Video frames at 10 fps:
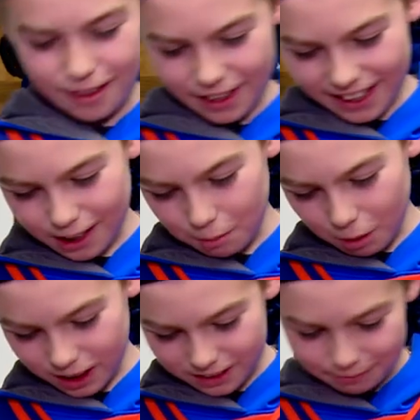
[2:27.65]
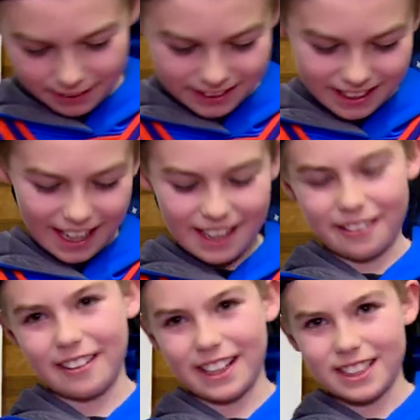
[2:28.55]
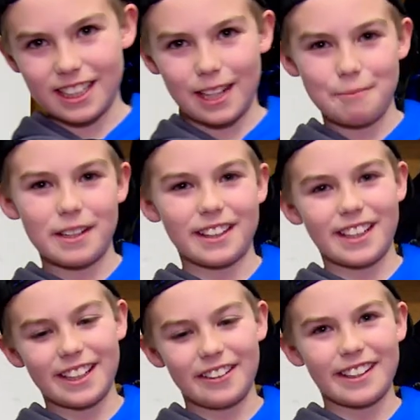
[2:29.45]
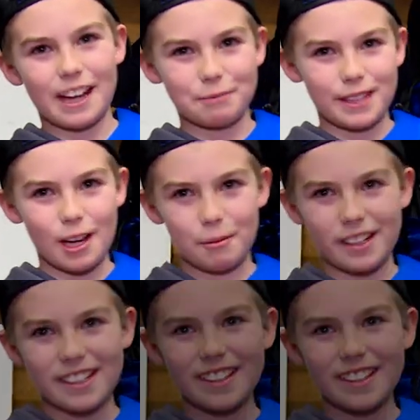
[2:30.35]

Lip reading: Thank you, Boston Pizza. I had a great time, and thank you, Cam Talbot.